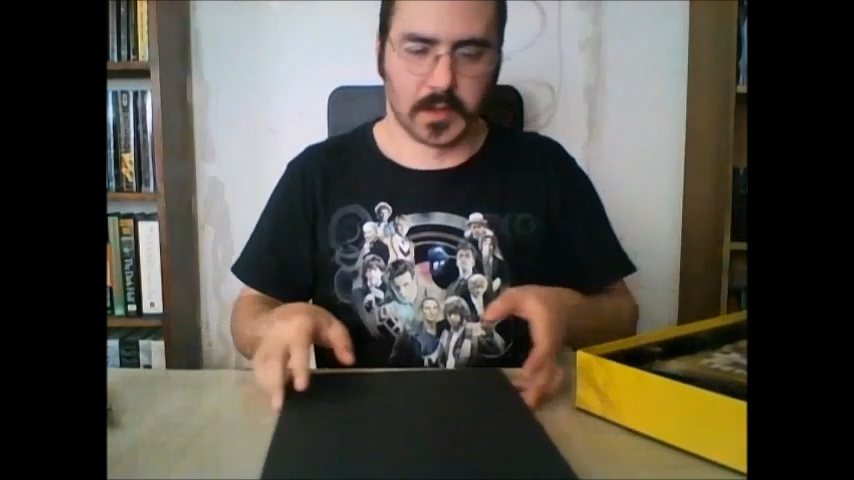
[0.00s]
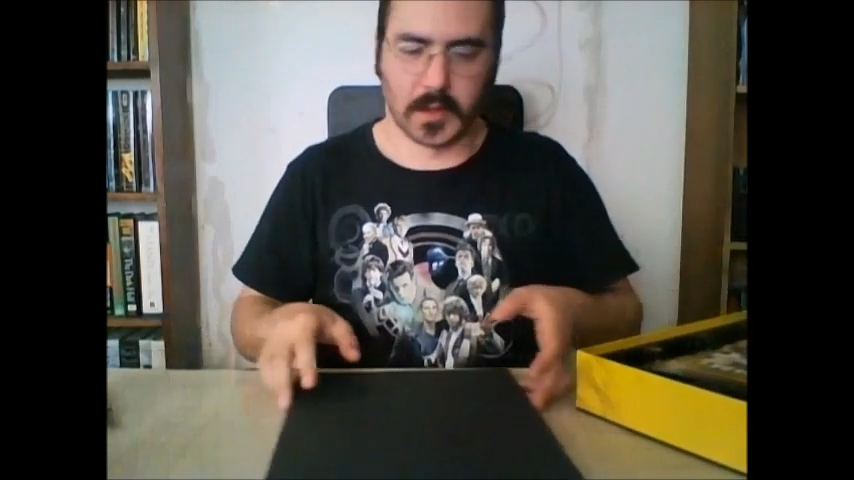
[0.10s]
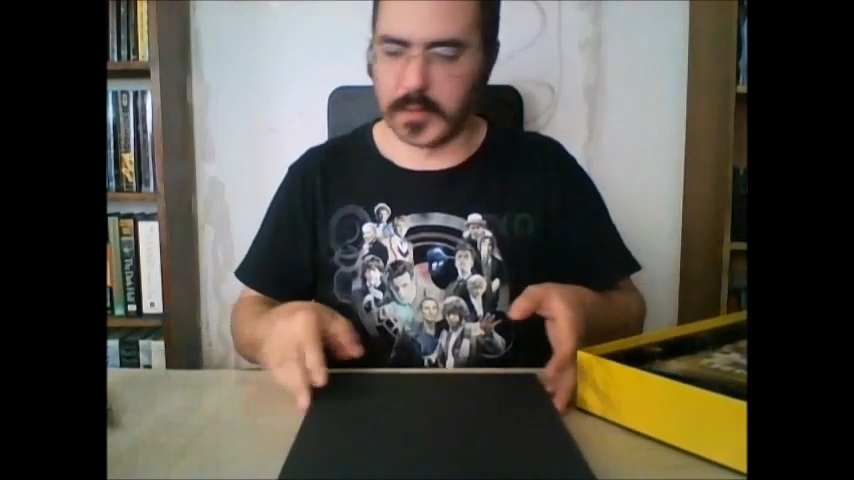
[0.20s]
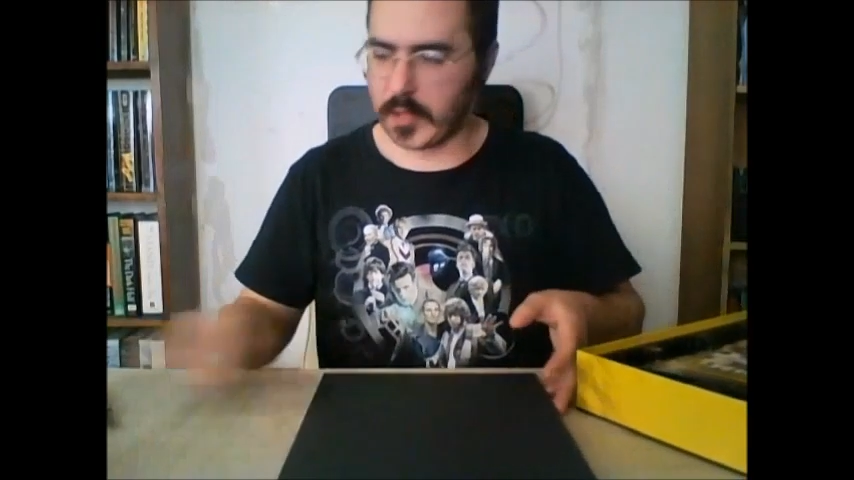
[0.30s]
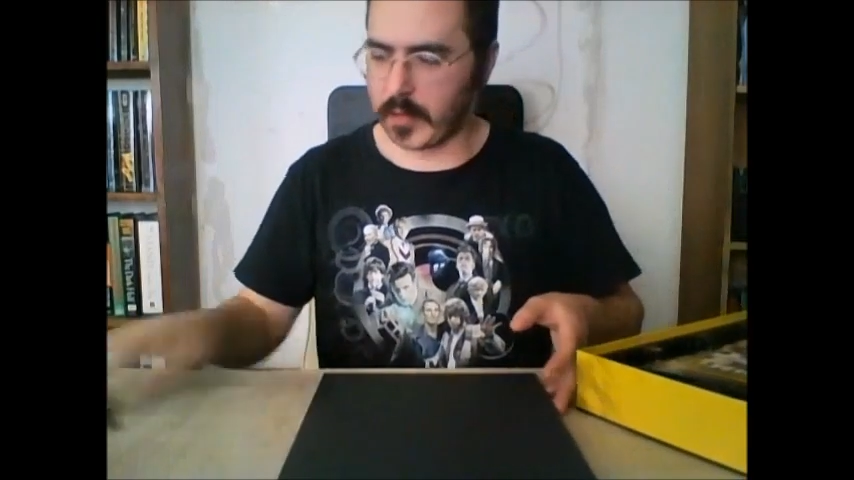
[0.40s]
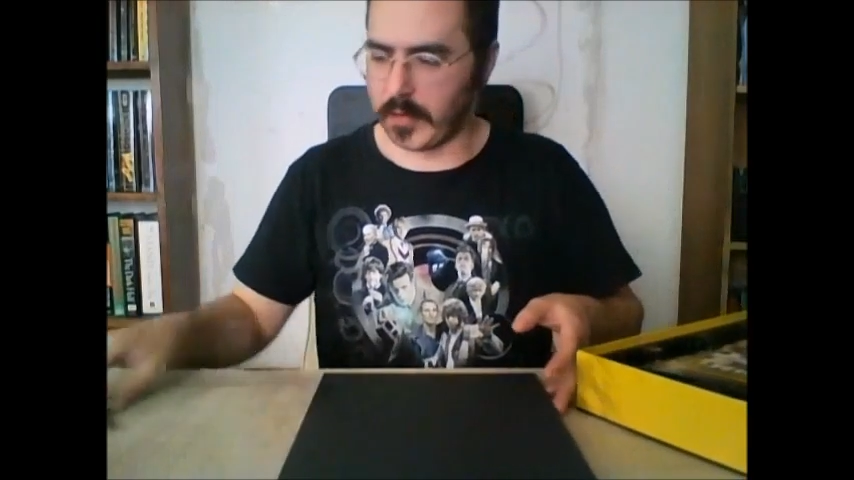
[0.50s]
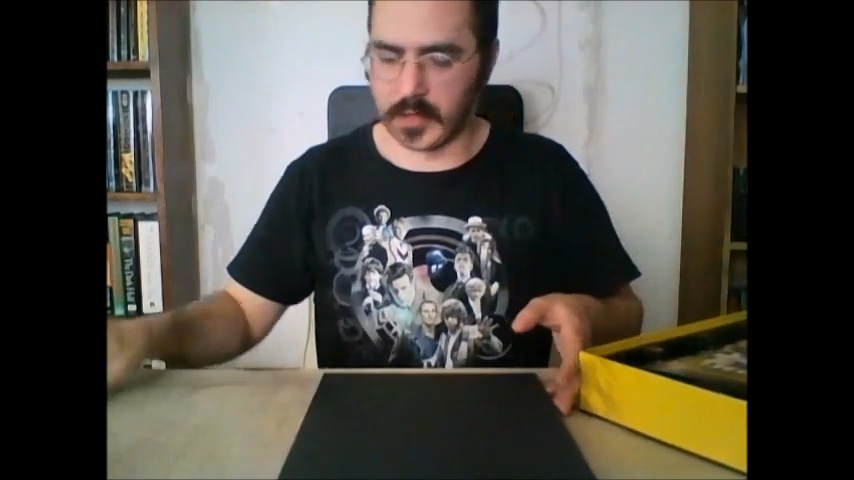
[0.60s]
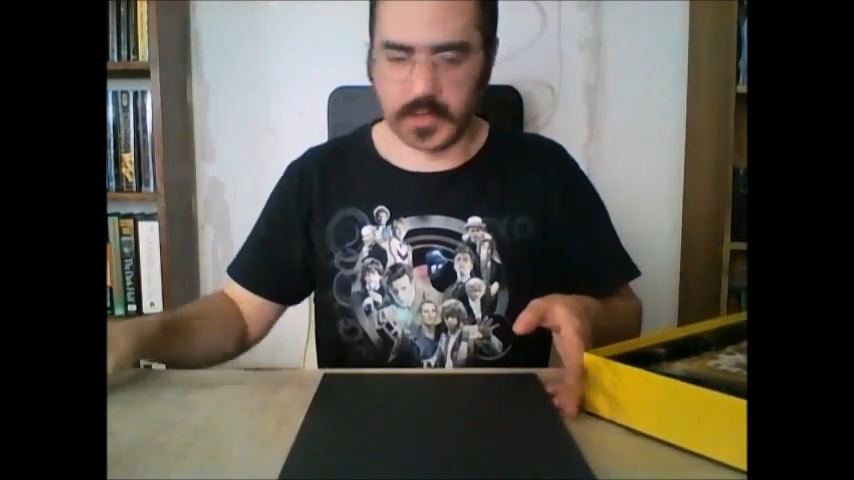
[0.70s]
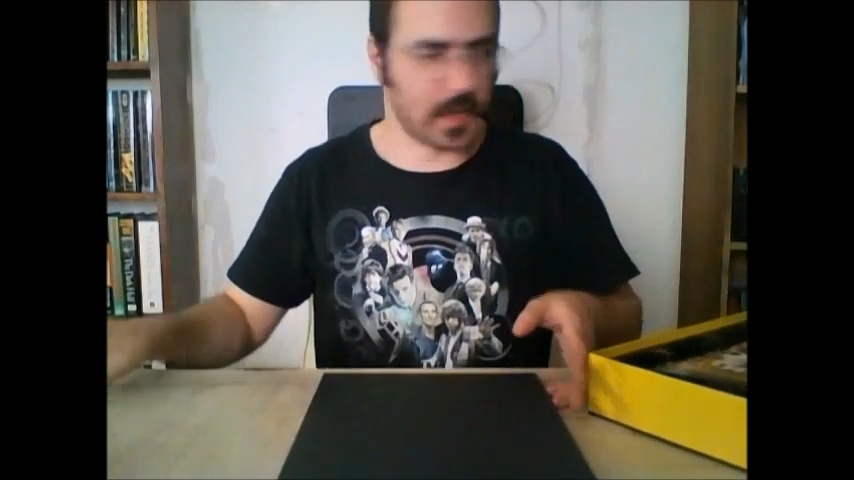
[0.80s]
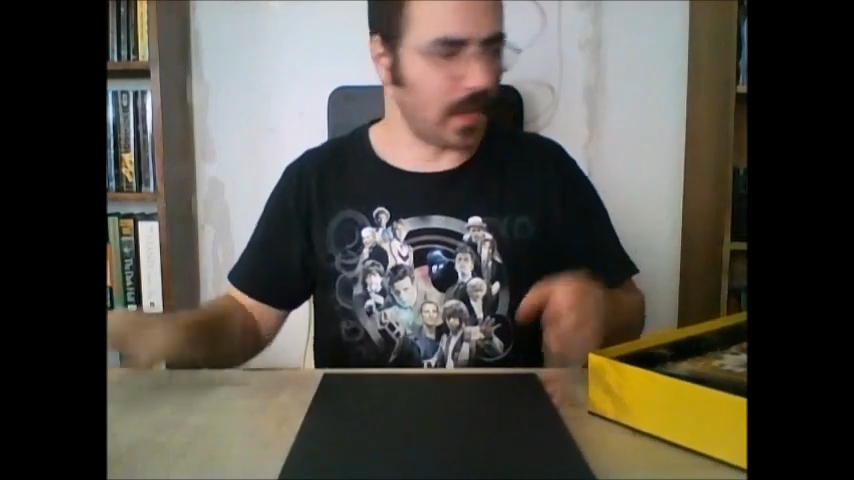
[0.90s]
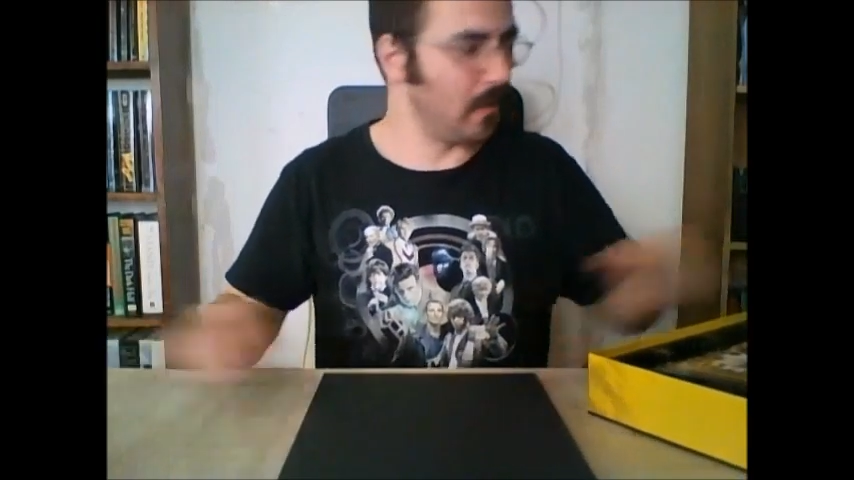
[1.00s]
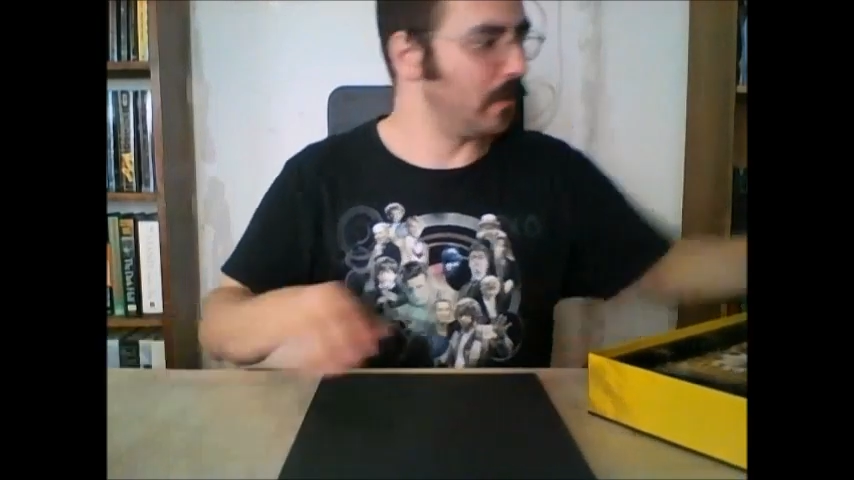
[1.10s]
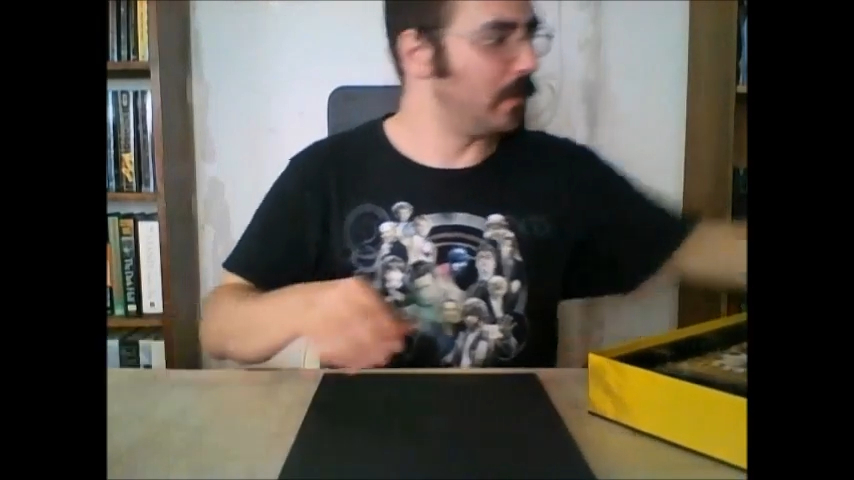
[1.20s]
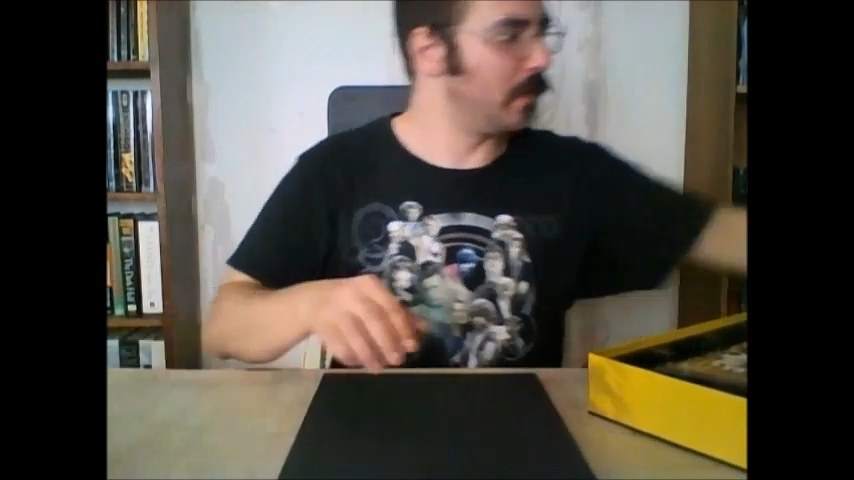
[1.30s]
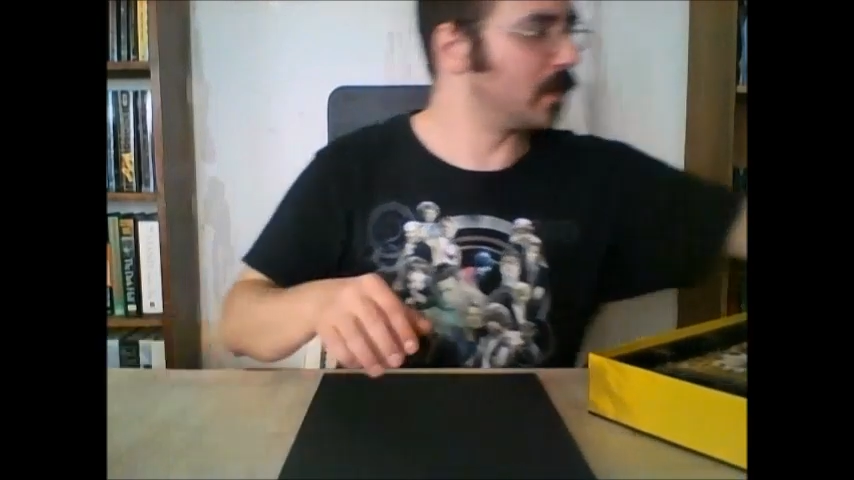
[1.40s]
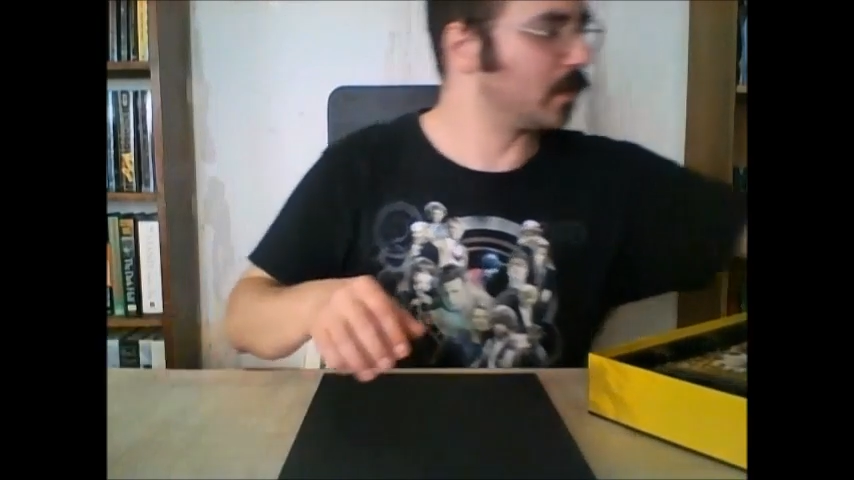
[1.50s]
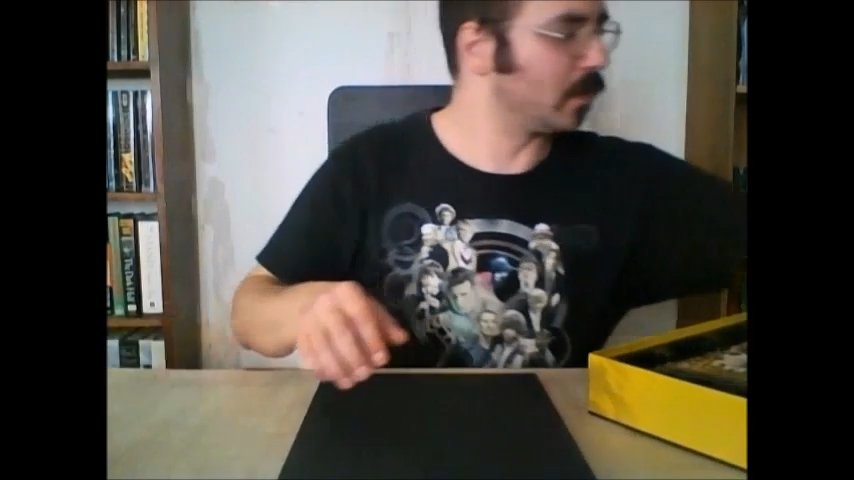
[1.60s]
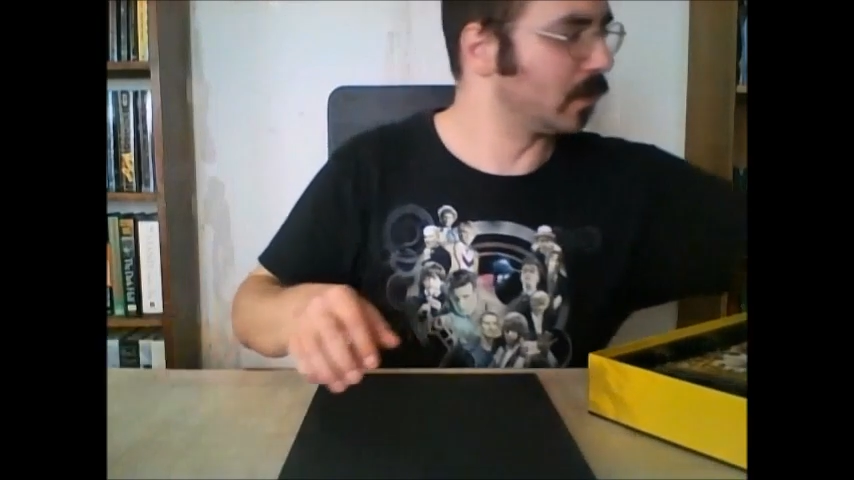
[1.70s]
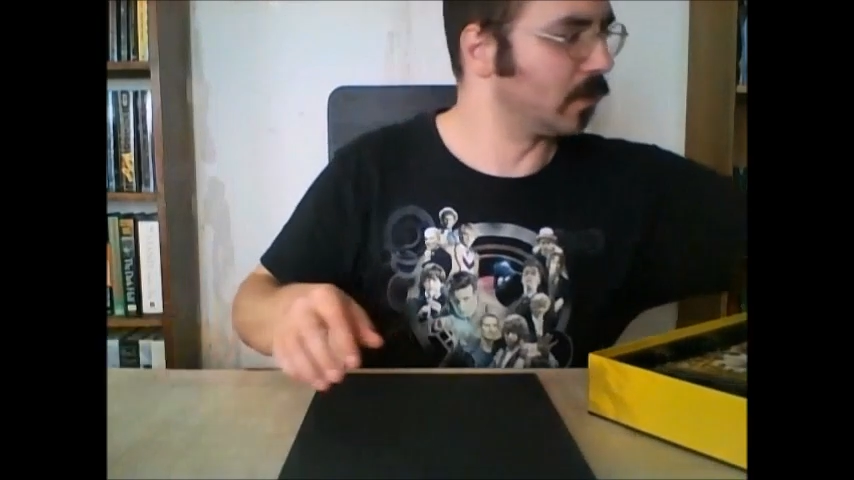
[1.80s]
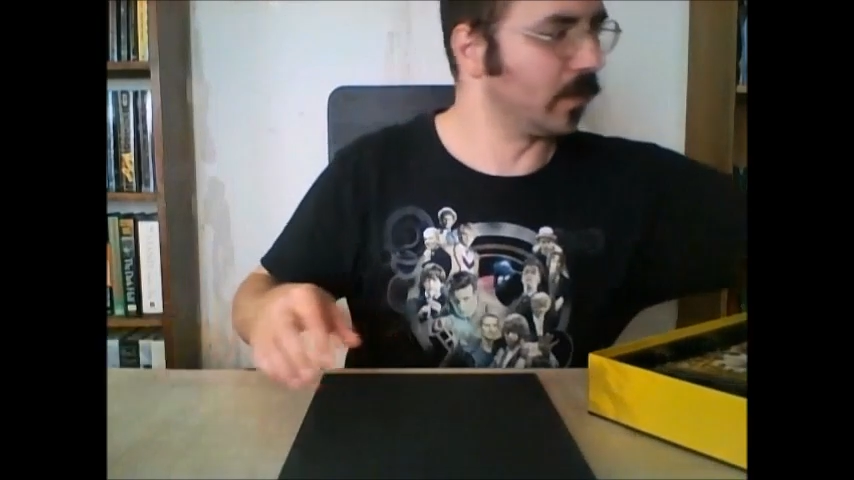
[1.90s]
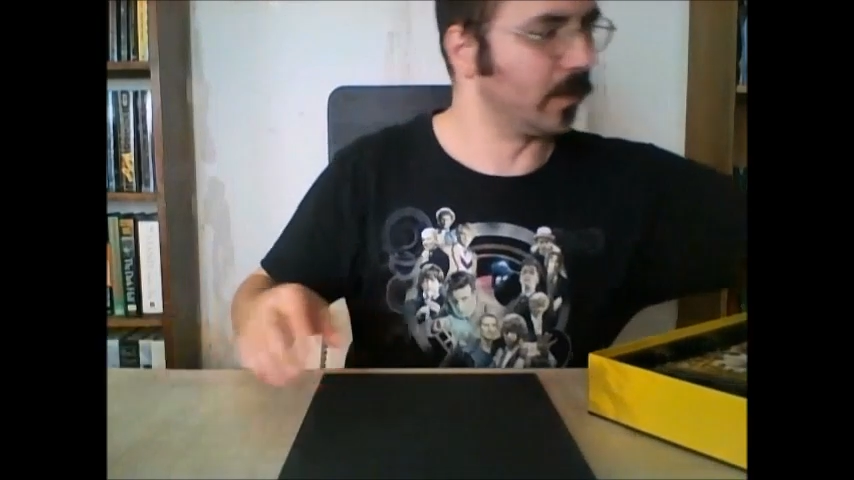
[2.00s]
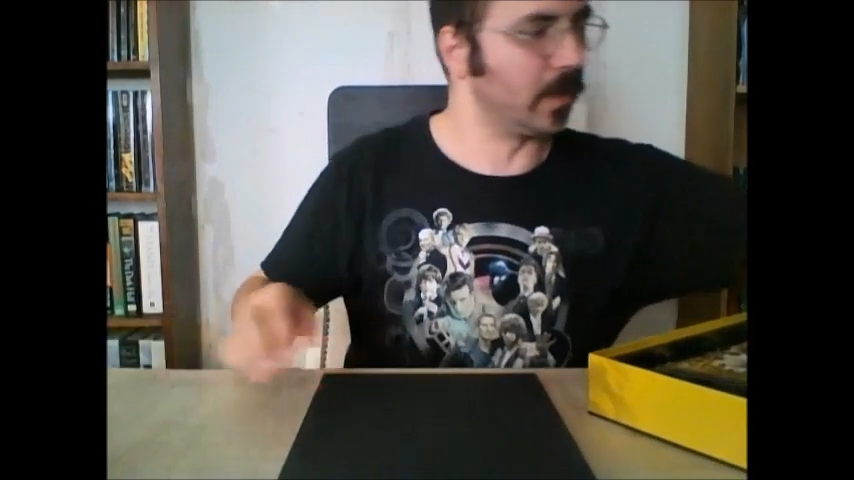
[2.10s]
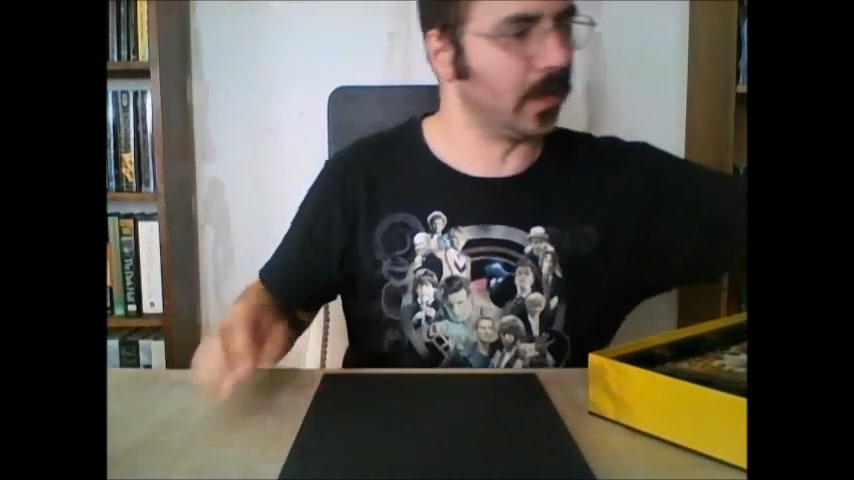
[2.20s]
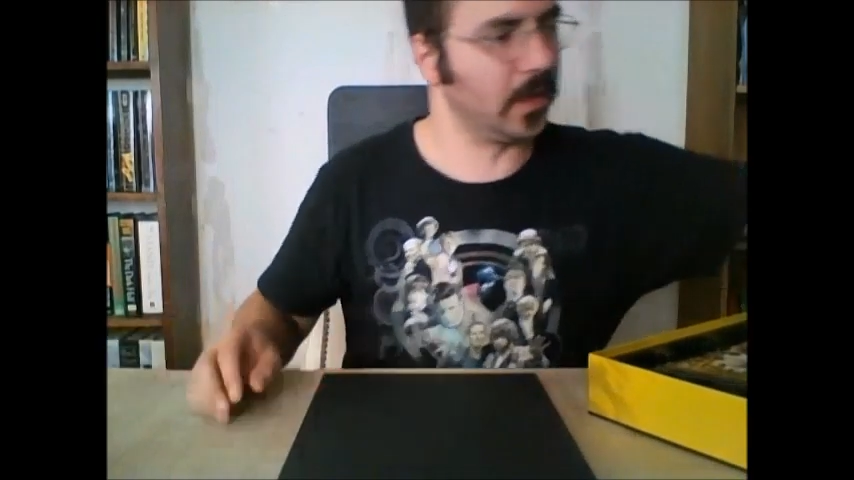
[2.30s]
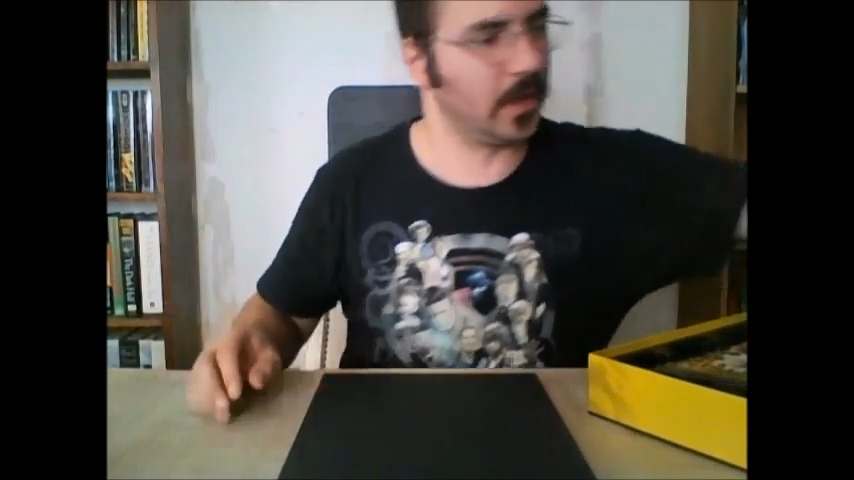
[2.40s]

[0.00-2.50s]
I'm curious how this one's going to be.